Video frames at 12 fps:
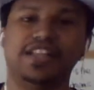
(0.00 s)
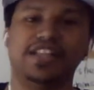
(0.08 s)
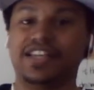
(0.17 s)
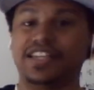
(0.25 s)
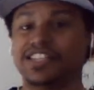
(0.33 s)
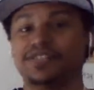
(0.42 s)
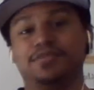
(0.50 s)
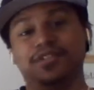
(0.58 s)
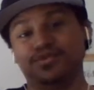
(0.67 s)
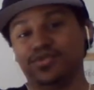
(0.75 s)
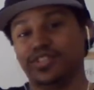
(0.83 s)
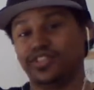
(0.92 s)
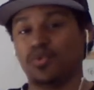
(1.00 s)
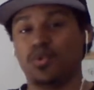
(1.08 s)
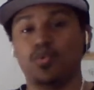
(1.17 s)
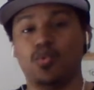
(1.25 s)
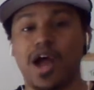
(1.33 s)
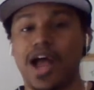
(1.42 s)
Like he's been doing this for a
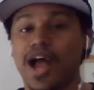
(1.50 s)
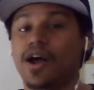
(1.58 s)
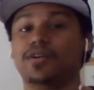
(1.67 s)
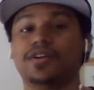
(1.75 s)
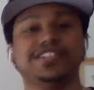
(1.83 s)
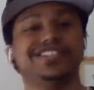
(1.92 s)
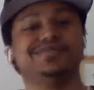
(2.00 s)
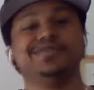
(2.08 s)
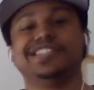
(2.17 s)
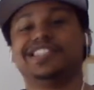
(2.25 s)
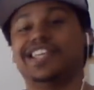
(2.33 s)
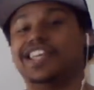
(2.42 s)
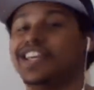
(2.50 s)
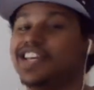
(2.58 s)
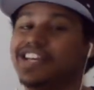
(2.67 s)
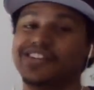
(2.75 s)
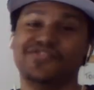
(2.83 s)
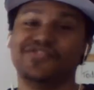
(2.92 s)
while and he's been taking
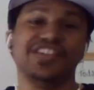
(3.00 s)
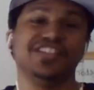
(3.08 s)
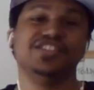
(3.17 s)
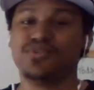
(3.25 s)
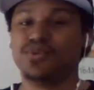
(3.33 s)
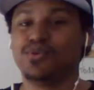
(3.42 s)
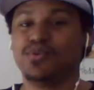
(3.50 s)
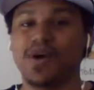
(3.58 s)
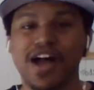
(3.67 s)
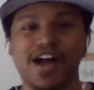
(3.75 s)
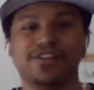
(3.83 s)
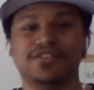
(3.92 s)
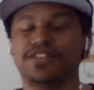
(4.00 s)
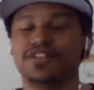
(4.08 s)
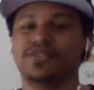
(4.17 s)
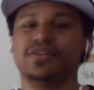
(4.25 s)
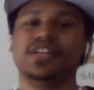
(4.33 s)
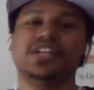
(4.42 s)
care of villains for a while, you
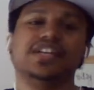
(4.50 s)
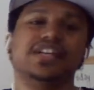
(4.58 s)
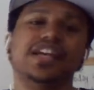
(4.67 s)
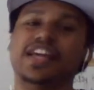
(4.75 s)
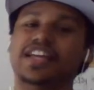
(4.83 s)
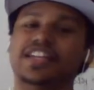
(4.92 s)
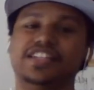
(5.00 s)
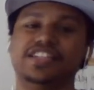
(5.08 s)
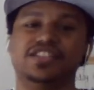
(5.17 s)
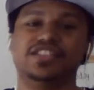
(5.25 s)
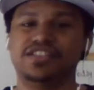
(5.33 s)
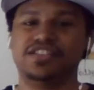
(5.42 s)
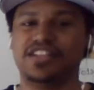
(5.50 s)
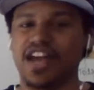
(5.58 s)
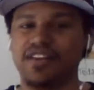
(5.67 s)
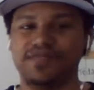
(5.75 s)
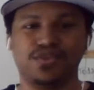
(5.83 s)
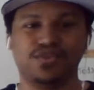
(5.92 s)
know, and he's
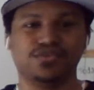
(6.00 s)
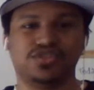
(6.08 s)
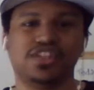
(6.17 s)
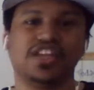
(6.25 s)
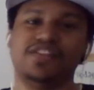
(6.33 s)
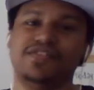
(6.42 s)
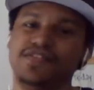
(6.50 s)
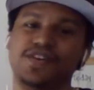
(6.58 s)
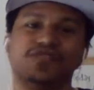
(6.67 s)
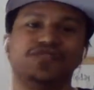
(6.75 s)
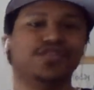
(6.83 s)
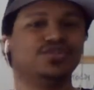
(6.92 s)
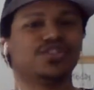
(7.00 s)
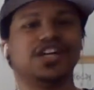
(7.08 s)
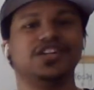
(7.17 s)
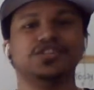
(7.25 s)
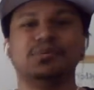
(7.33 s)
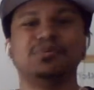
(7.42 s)
diverse and you know feels
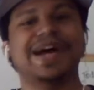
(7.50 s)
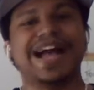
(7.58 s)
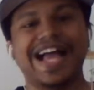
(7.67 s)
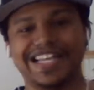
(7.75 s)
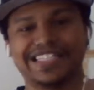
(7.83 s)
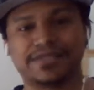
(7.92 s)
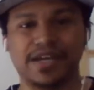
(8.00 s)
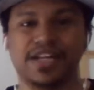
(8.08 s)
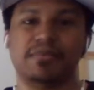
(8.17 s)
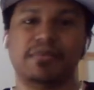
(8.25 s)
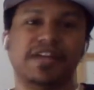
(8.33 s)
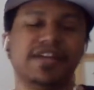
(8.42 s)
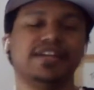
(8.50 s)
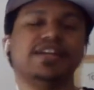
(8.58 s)
comfortable as Spider-Man.